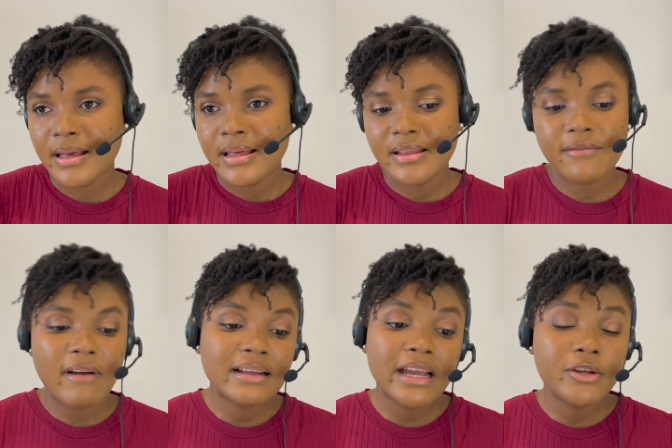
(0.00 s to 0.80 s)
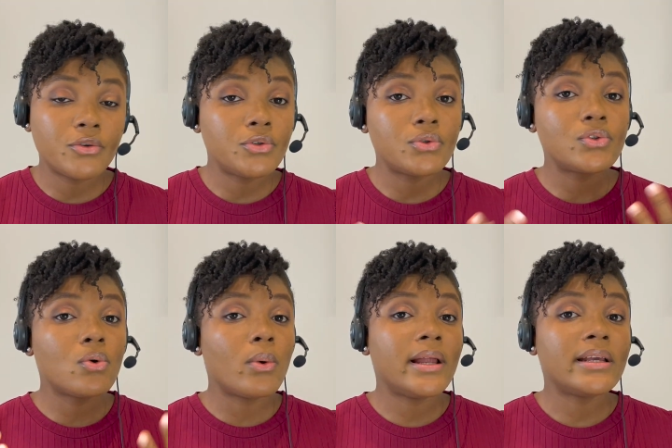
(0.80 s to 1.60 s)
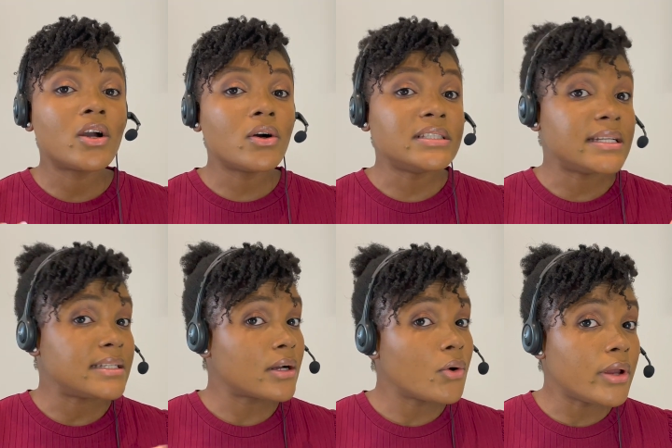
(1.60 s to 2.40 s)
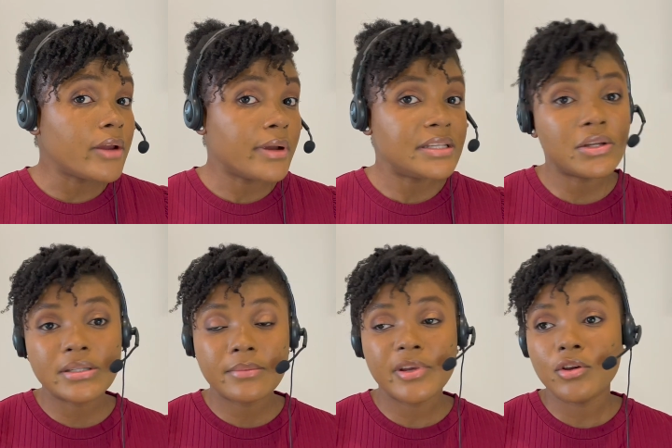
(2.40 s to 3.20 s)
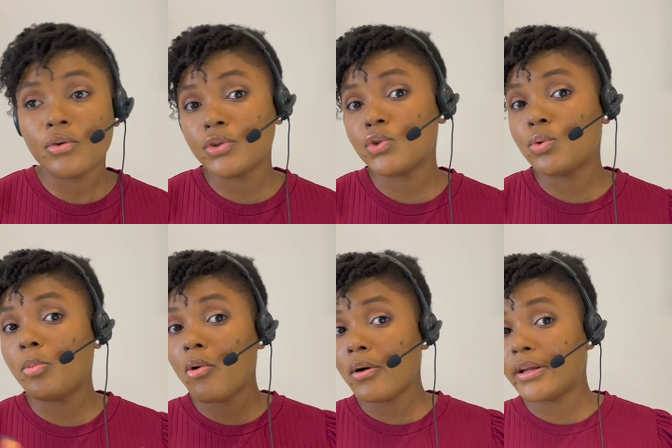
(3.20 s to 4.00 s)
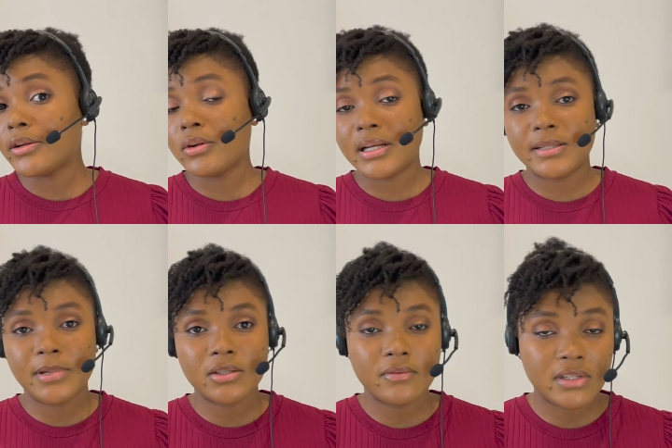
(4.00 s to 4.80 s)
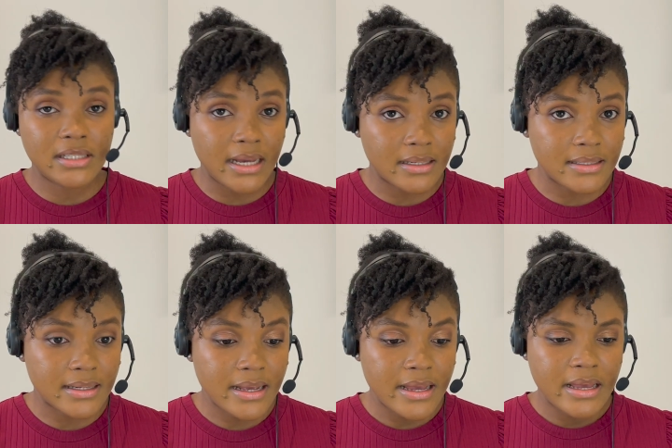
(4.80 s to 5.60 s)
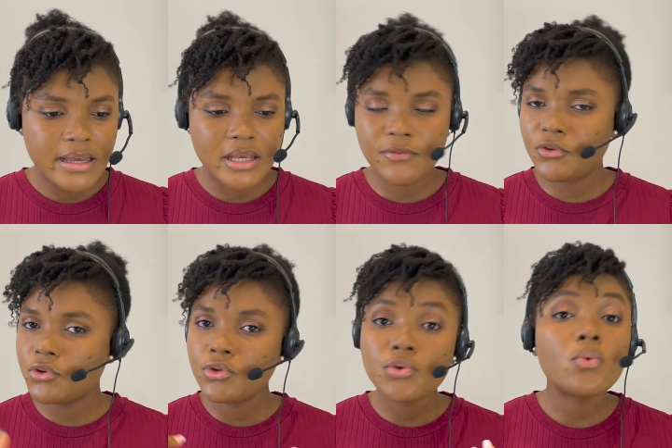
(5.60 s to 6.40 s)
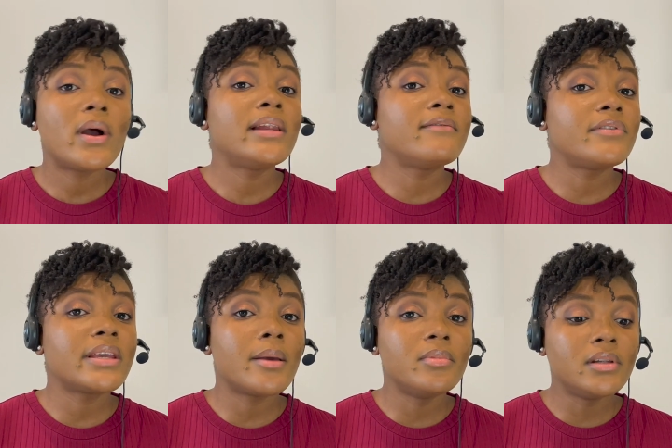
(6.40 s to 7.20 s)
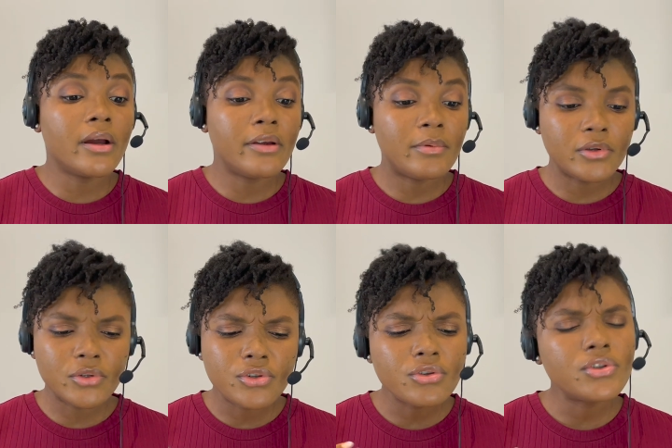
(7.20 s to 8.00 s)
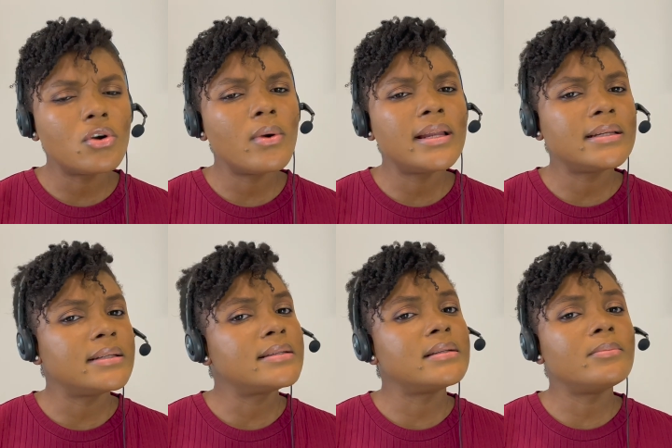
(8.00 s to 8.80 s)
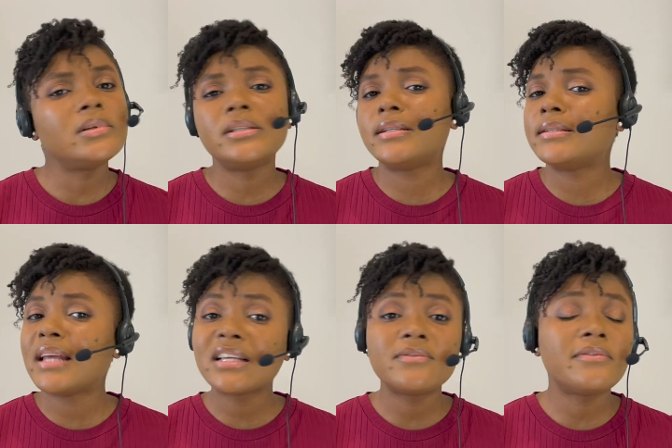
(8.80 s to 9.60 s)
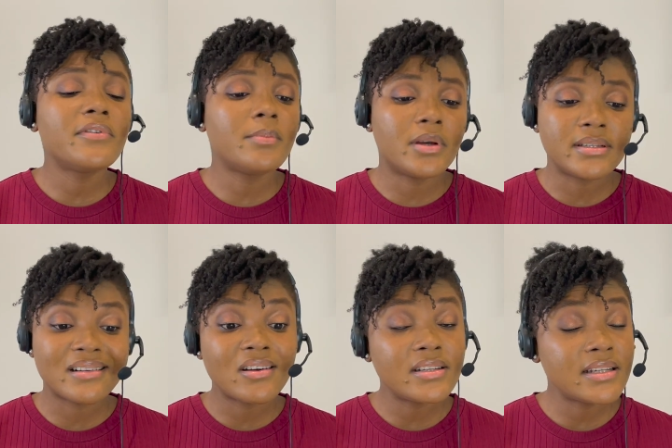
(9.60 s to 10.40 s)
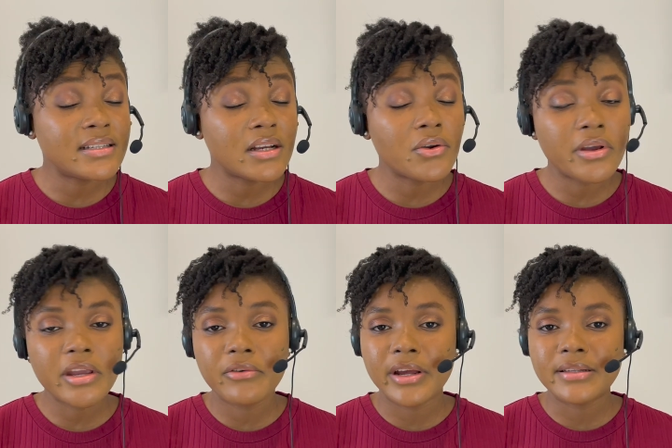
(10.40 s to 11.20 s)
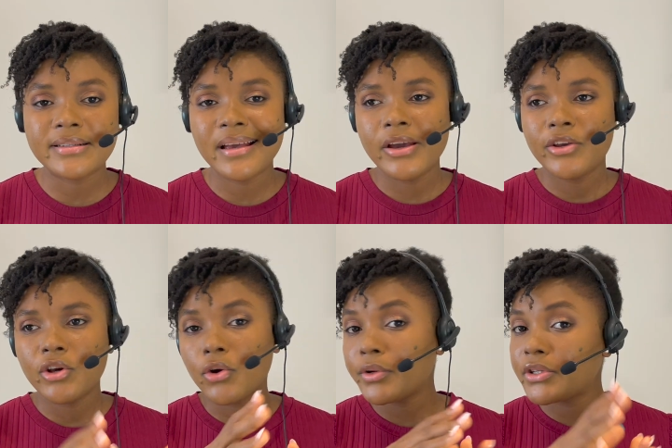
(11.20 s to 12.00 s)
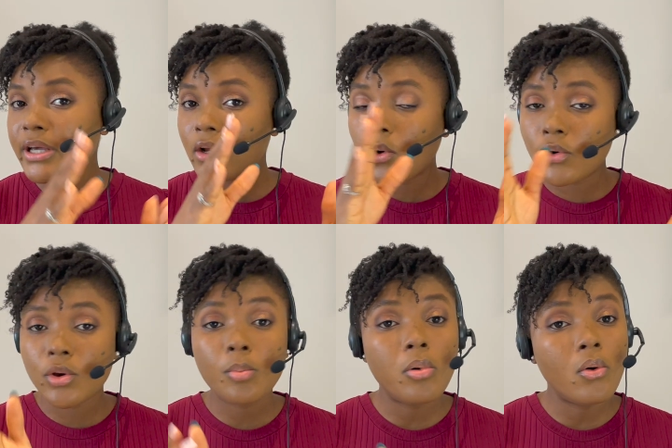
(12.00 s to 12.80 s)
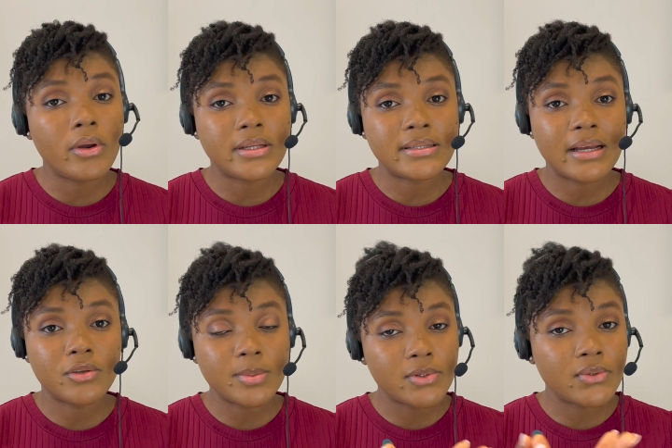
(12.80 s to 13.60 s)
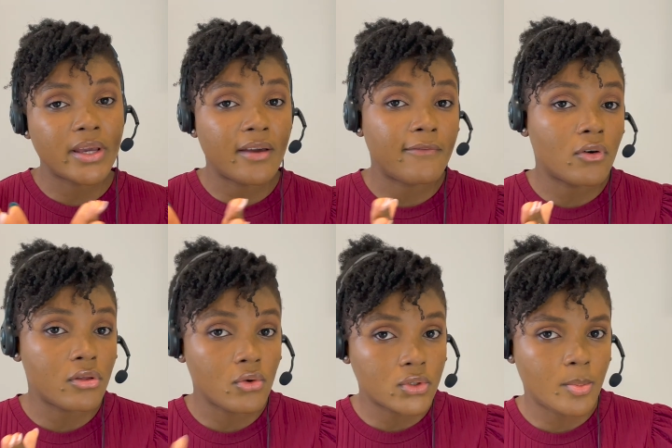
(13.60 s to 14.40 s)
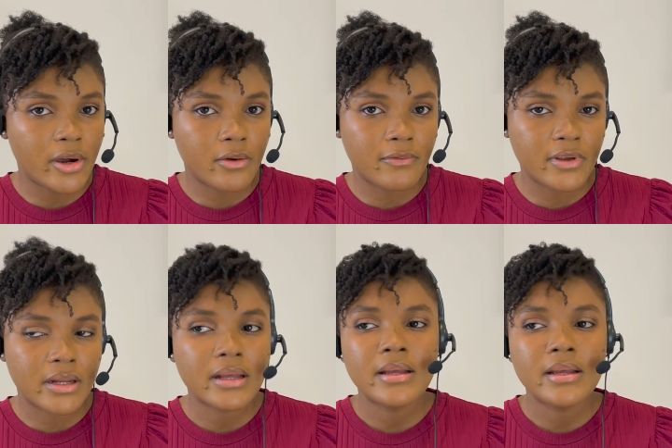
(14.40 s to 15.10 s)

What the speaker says: The fact that you don't do so well in content and coherence doesn't mean you're going to do poorly in one aspect of the test. If you don't do well in vocabulary, but you do so well in listenability, task fulfillment, and content and coherence, you're going to get all your points that you're supposed to get for those part of it.